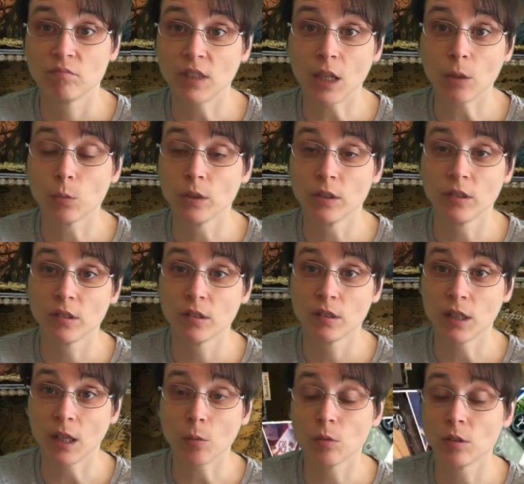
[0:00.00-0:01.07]
that
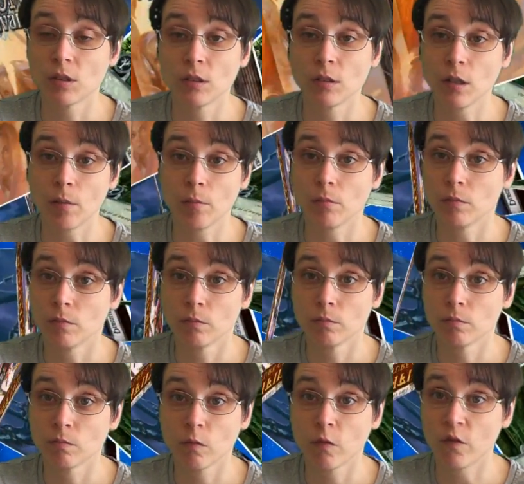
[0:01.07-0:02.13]
was
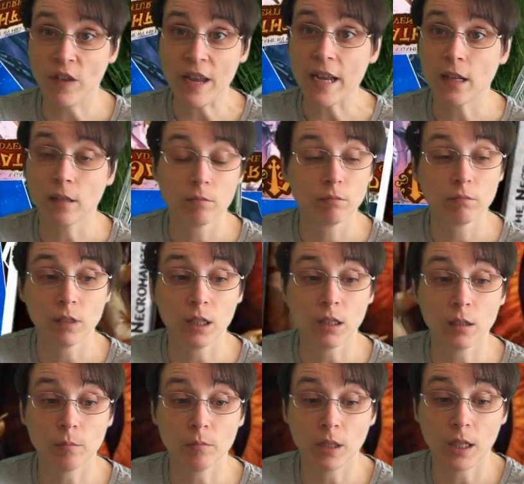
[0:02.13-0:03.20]
fair.
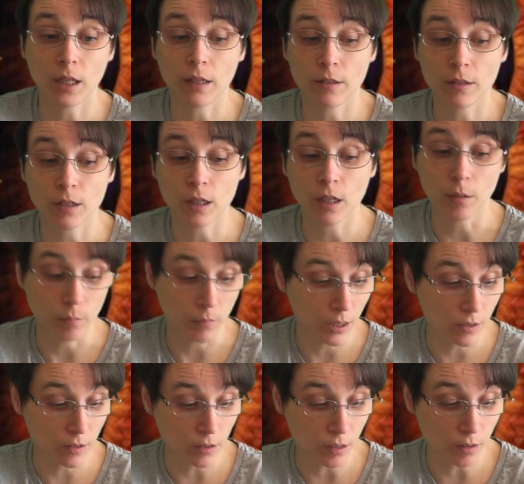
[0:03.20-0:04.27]
And
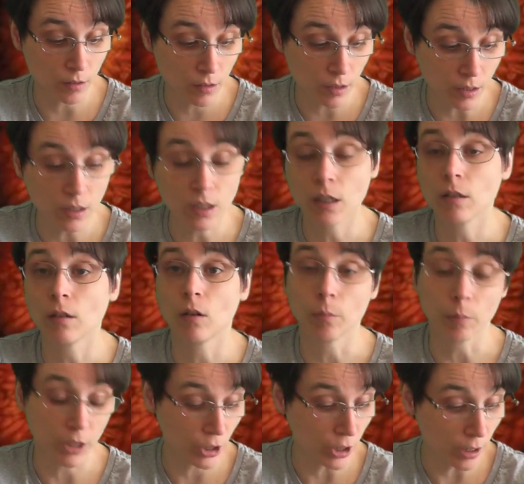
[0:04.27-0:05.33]
it's sitting
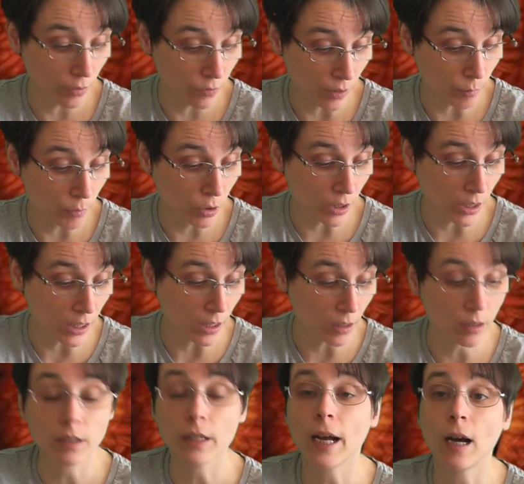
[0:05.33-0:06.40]
on my shelf. I'm looking at
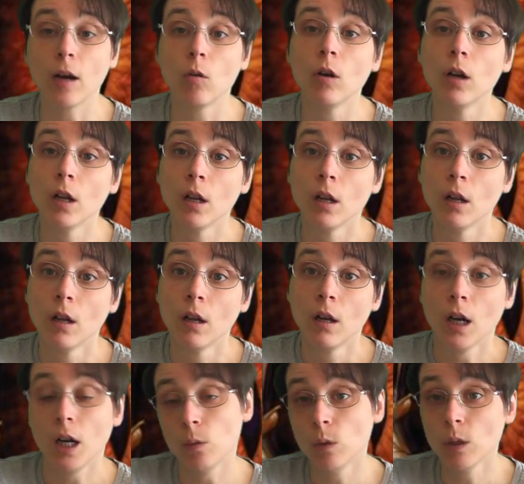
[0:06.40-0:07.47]
it now.
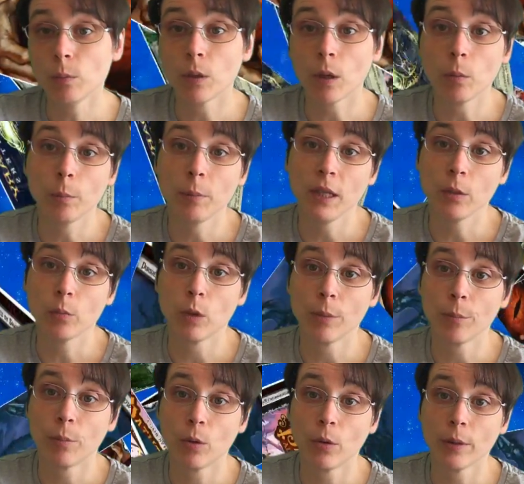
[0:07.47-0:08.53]
I will probably at
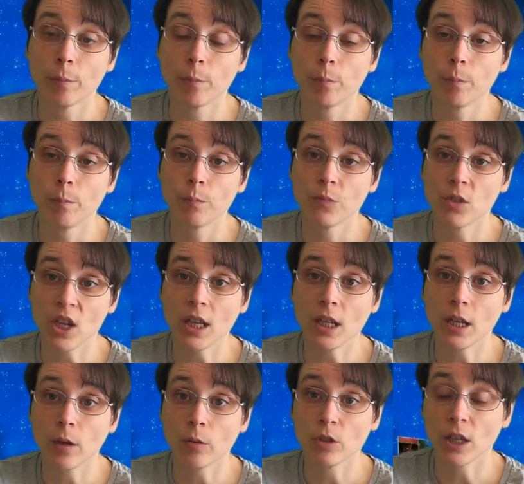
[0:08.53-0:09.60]
one point take
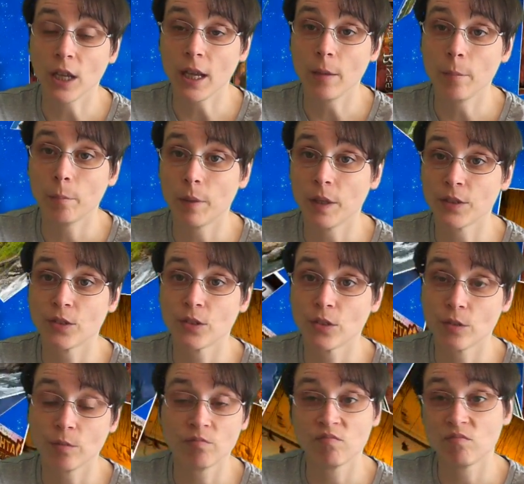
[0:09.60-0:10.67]
it out again,
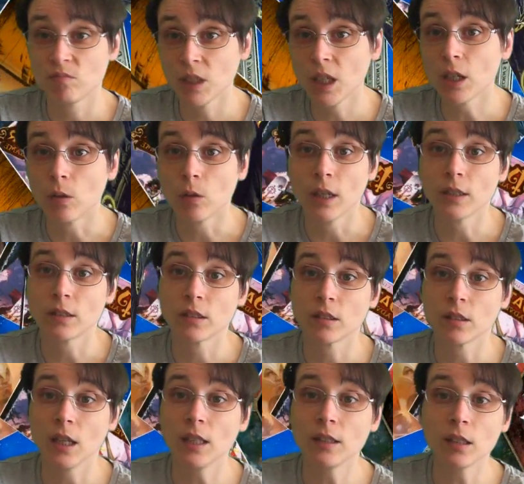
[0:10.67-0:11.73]
but you know,
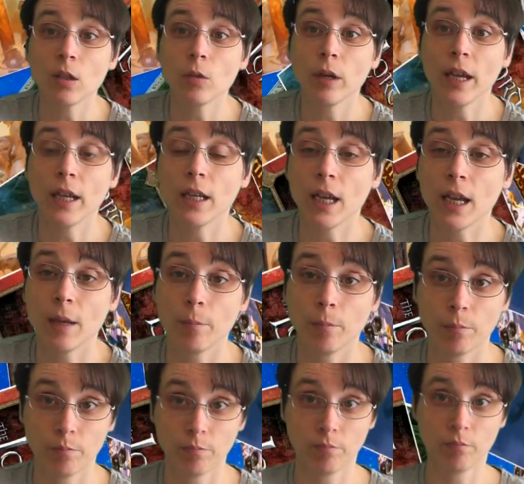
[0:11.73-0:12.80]
it's an okay
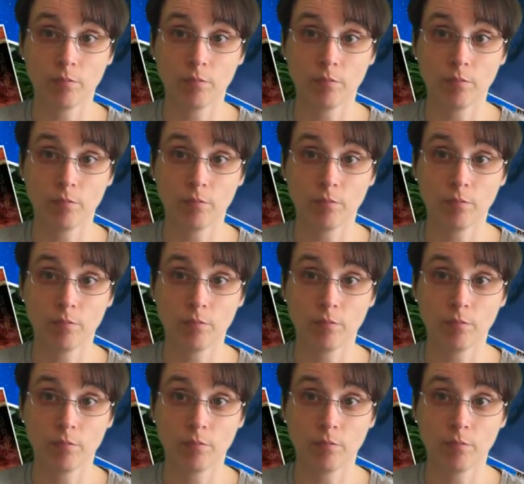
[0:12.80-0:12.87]
game,